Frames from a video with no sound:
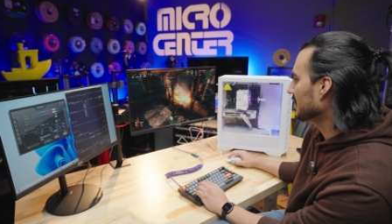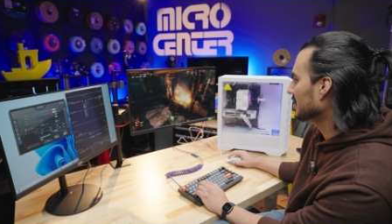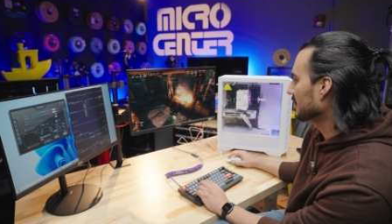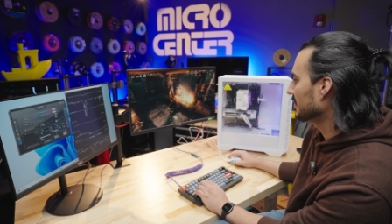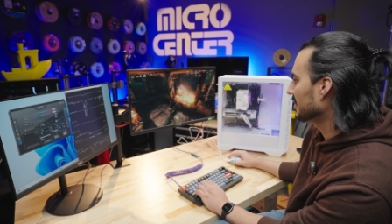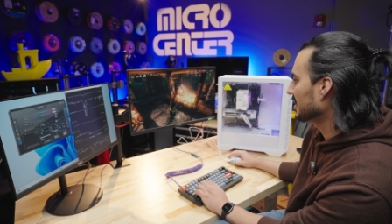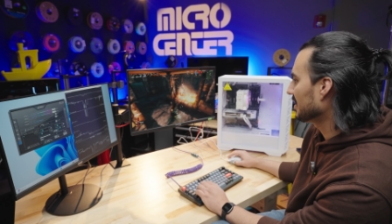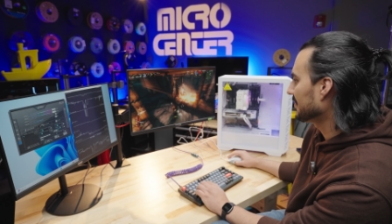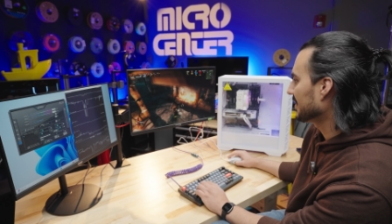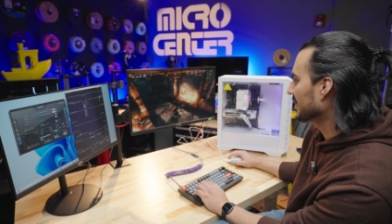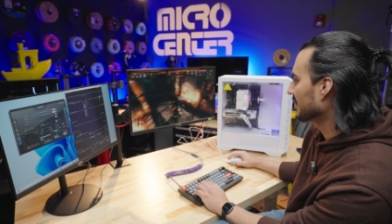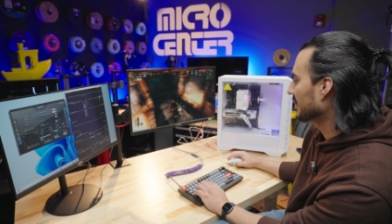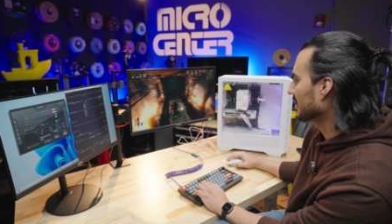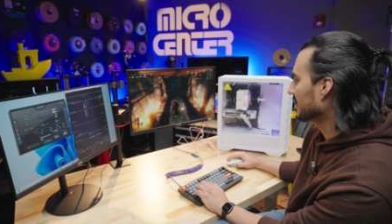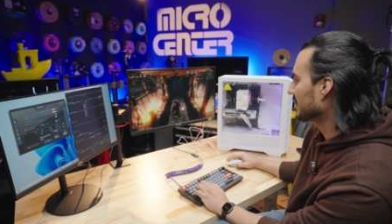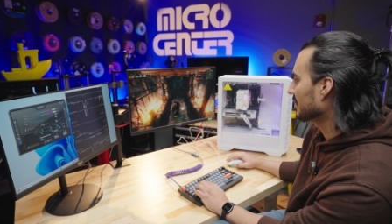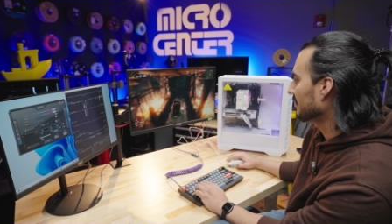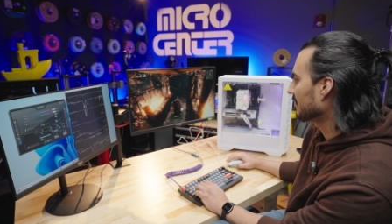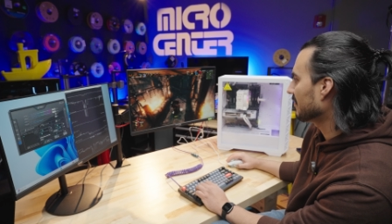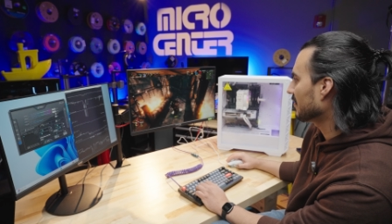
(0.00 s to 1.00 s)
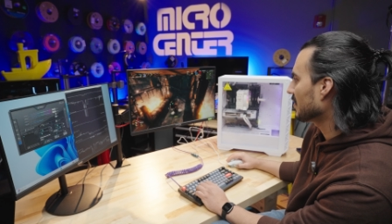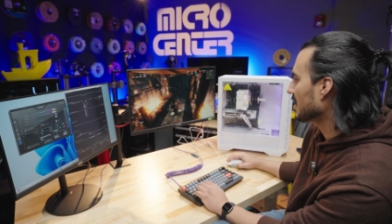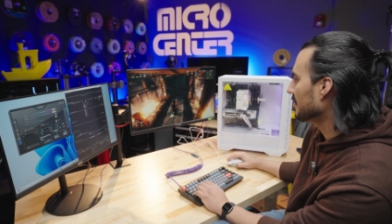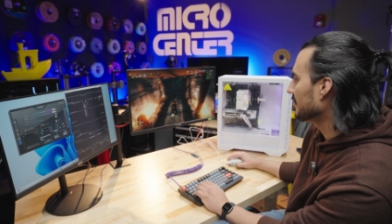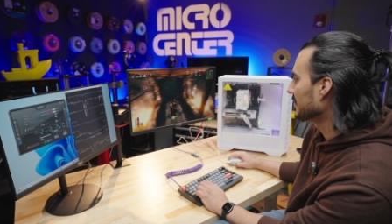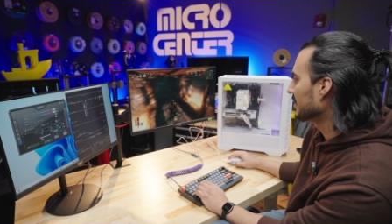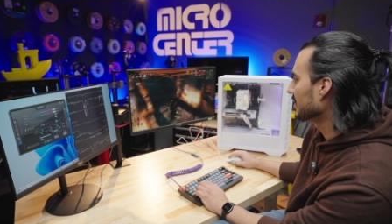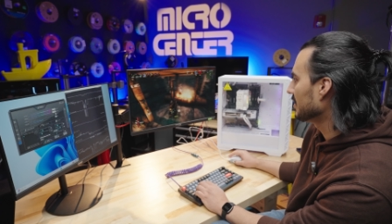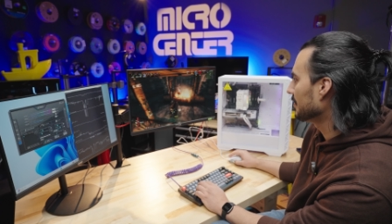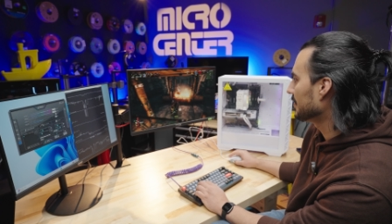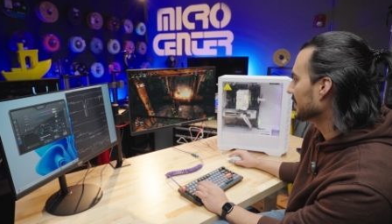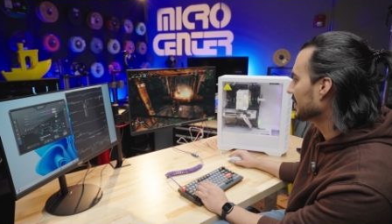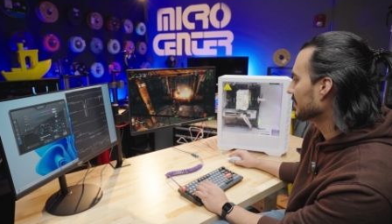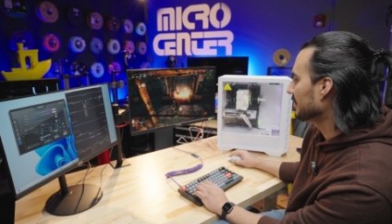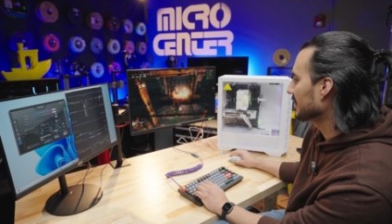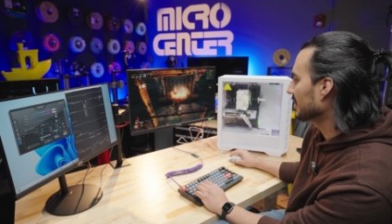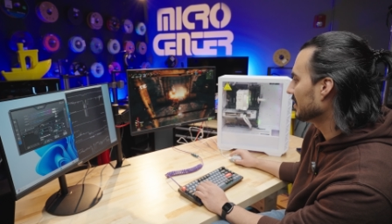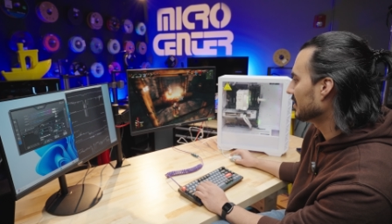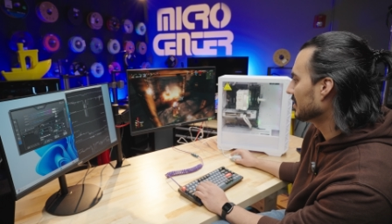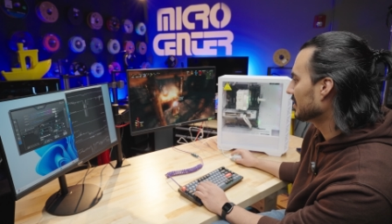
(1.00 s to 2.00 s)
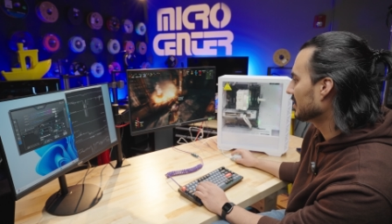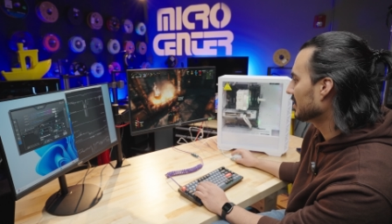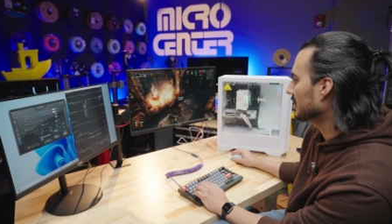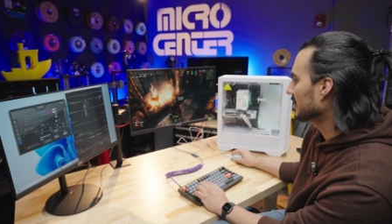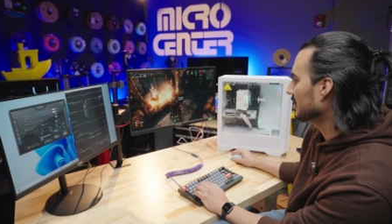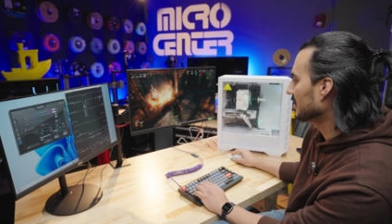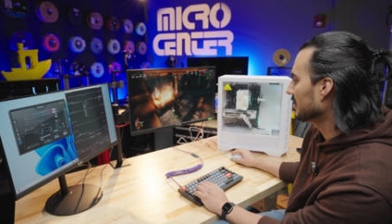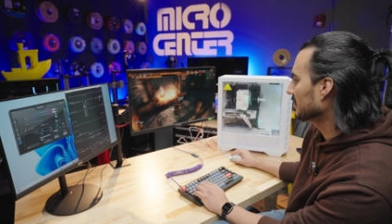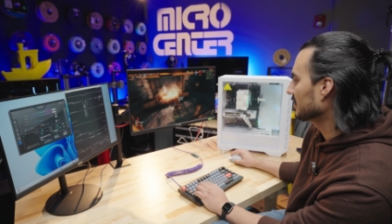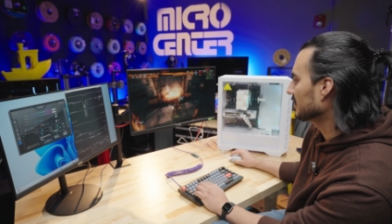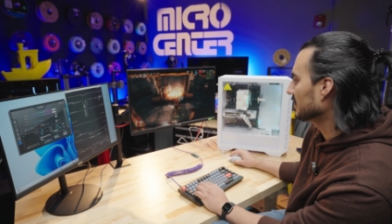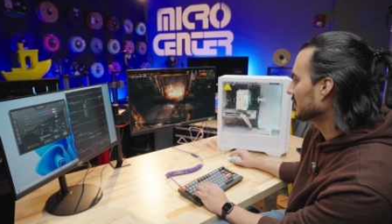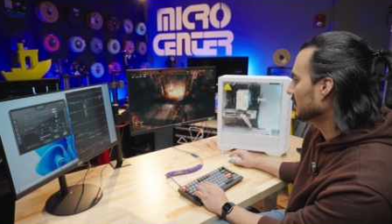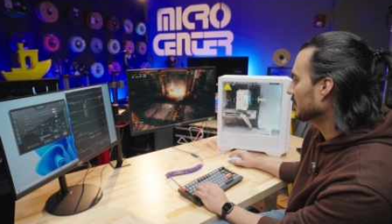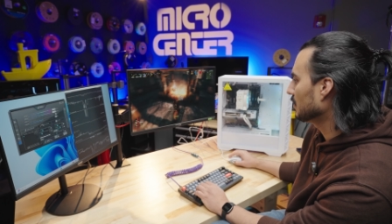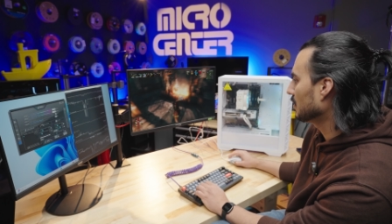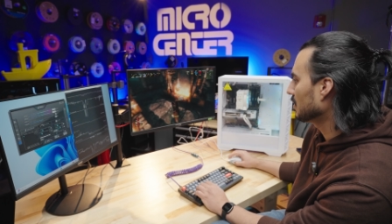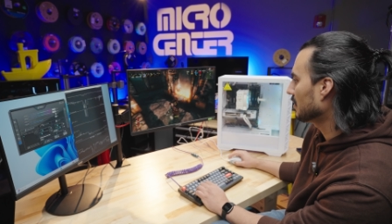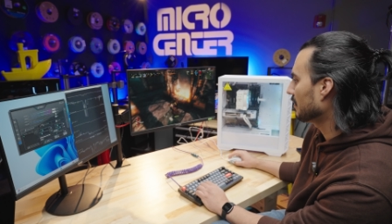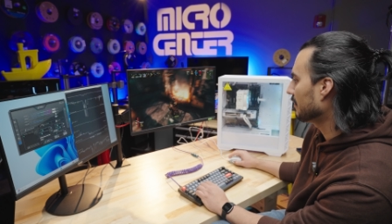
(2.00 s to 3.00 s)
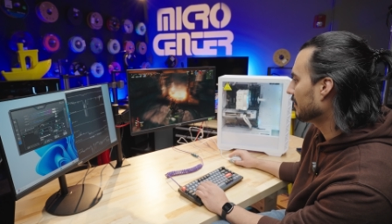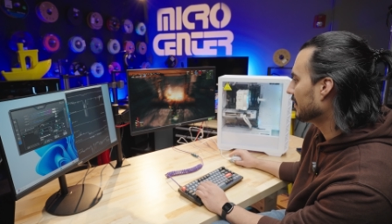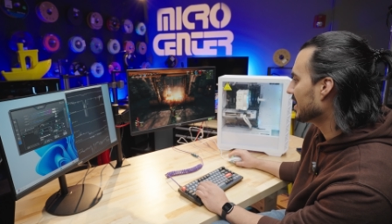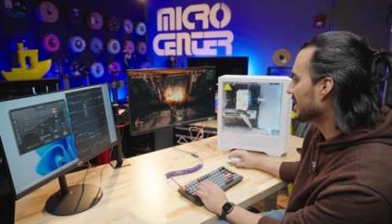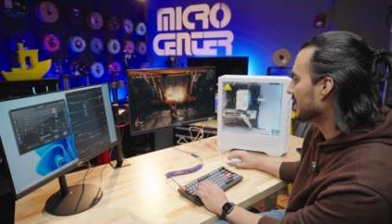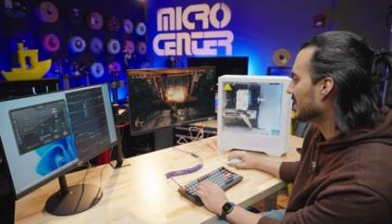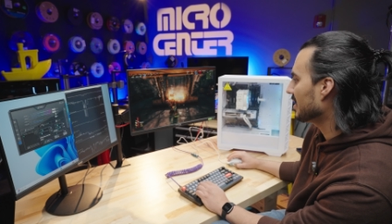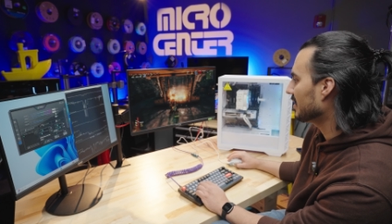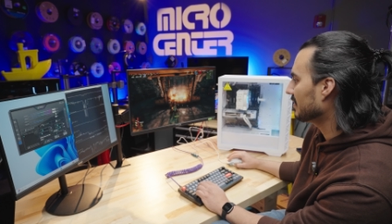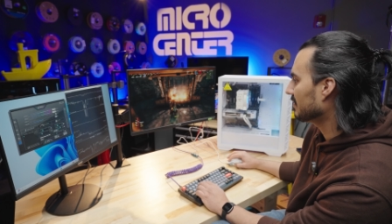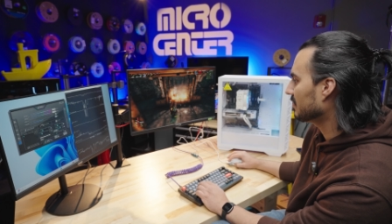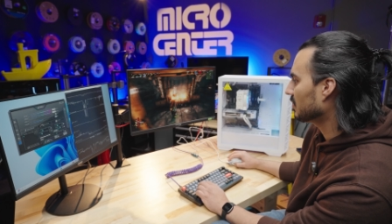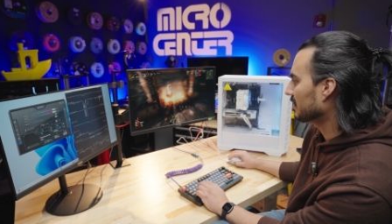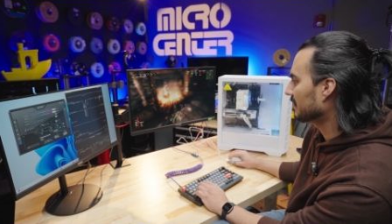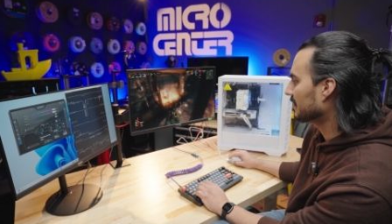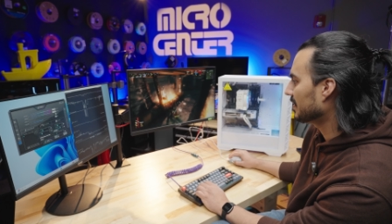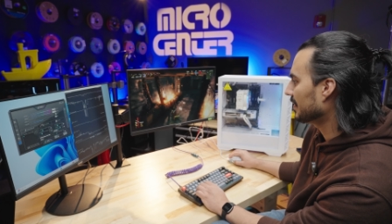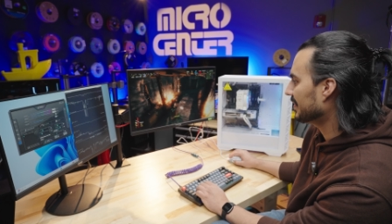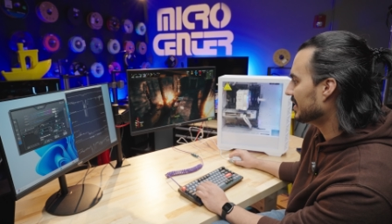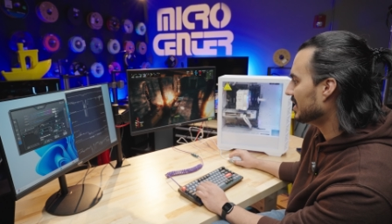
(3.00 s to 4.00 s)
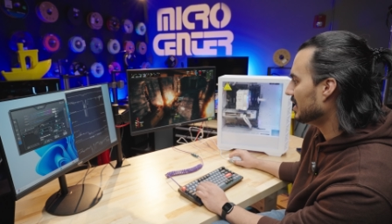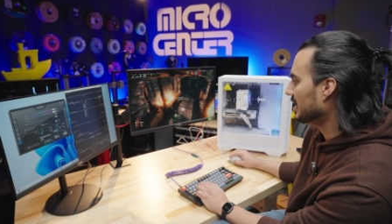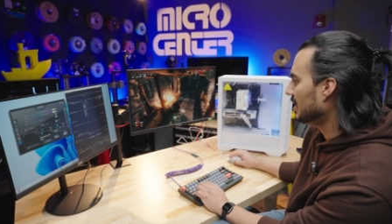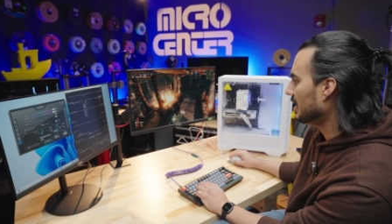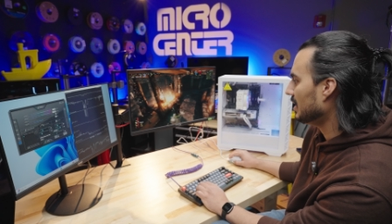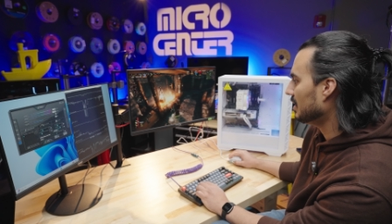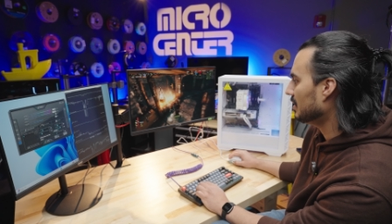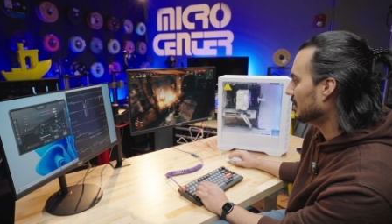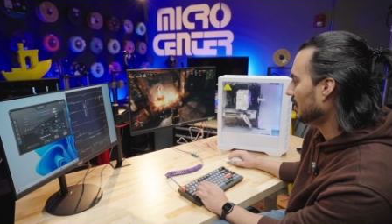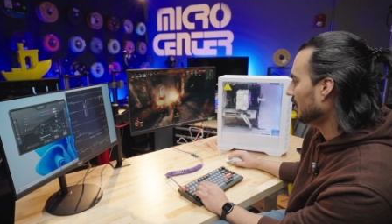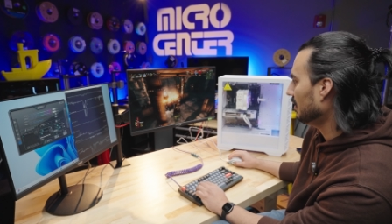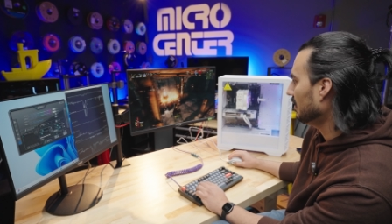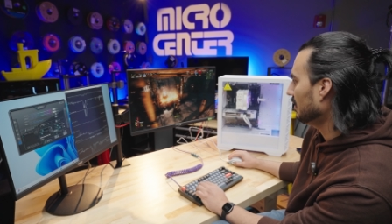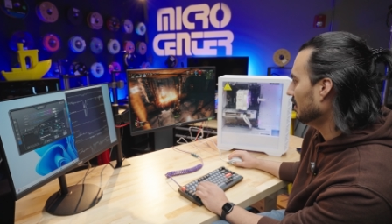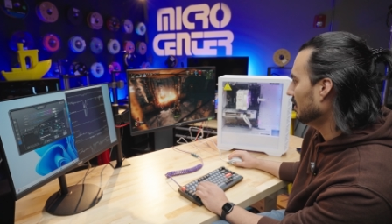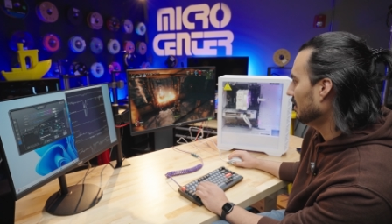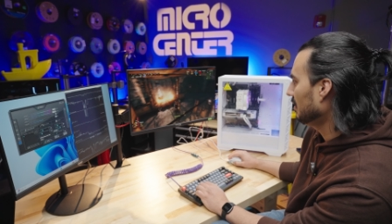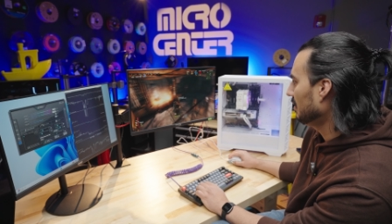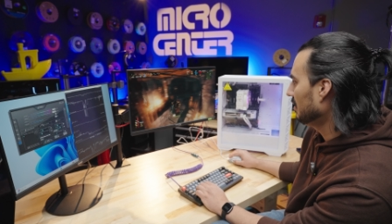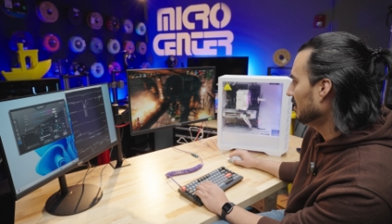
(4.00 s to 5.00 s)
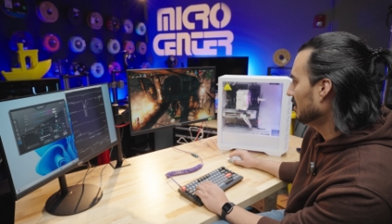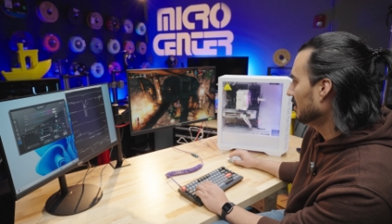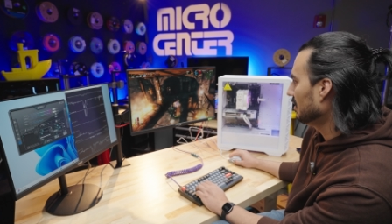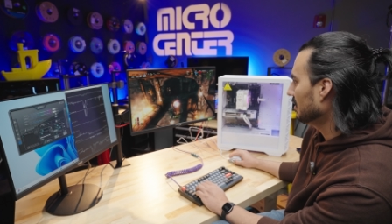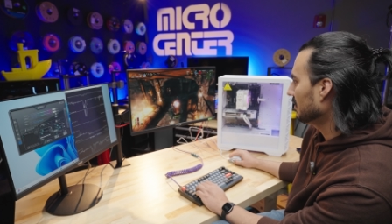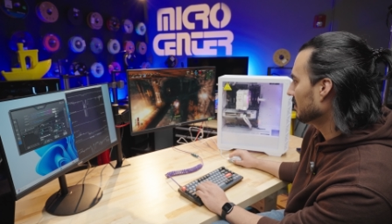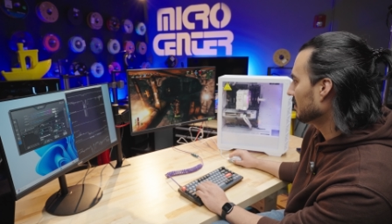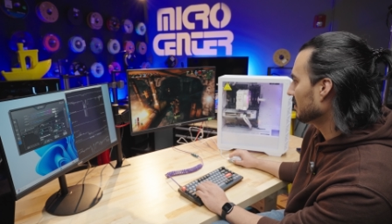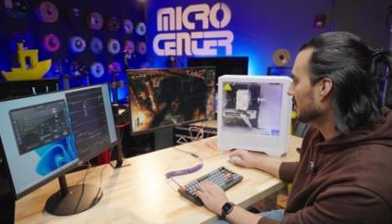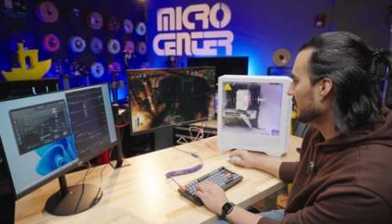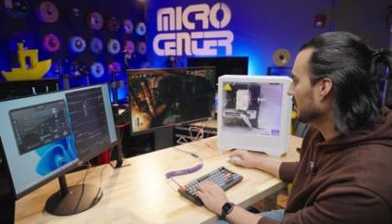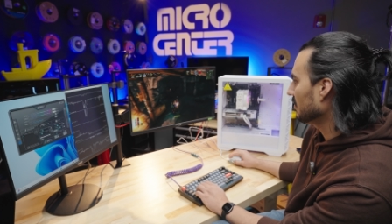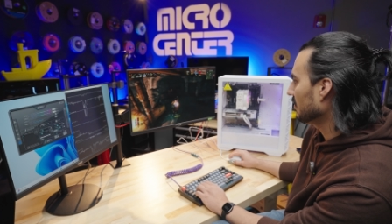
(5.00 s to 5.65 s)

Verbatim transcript: Sometimes you'll get some frame dips, but you know, 105, 115, in